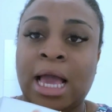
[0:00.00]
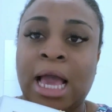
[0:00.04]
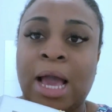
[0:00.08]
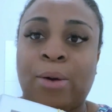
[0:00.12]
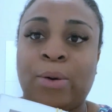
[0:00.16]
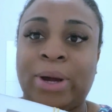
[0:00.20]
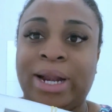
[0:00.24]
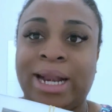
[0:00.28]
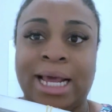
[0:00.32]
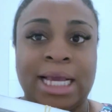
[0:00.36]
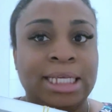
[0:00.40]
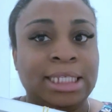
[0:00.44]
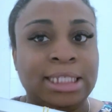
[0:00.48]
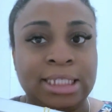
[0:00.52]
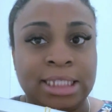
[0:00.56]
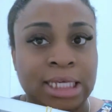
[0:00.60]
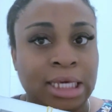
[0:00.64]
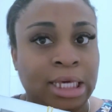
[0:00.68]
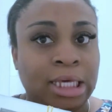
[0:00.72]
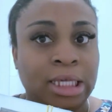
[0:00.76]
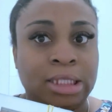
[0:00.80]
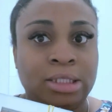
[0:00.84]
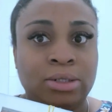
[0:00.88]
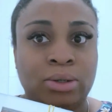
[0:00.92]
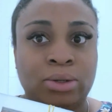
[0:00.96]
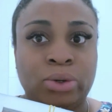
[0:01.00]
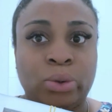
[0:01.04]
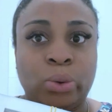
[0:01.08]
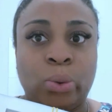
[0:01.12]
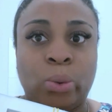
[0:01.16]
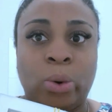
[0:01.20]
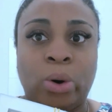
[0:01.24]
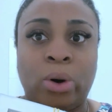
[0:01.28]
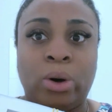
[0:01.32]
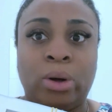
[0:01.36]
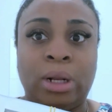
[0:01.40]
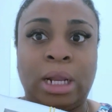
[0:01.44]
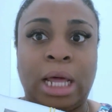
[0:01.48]
When I stick it on the
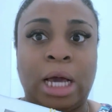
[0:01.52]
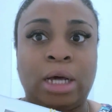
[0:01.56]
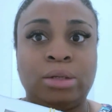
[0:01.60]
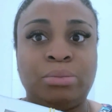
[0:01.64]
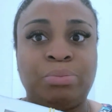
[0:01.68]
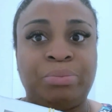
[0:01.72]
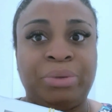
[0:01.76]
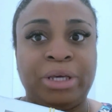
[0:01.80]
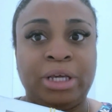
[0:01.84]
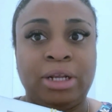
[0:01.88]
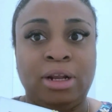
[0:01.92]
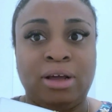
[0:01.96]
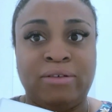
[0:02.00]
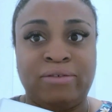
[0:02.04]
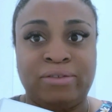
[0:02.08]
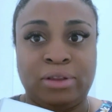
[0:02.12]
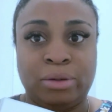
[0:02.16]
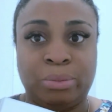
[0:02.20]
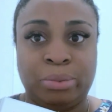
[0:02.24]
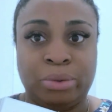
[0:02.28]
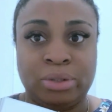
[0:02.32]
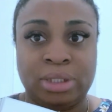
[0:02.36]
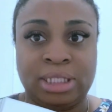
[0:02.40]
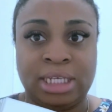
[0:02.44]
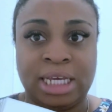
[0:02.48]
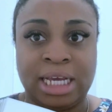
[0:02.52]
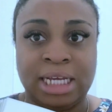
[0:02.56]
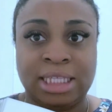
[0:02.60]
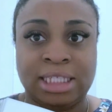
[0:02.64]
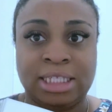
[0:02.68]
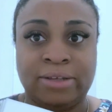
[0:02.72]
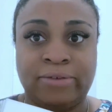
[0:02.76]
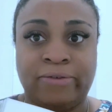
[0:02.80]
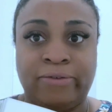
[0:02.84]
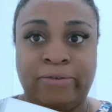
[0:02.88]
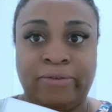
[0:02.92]
wall, I'll peel off the protective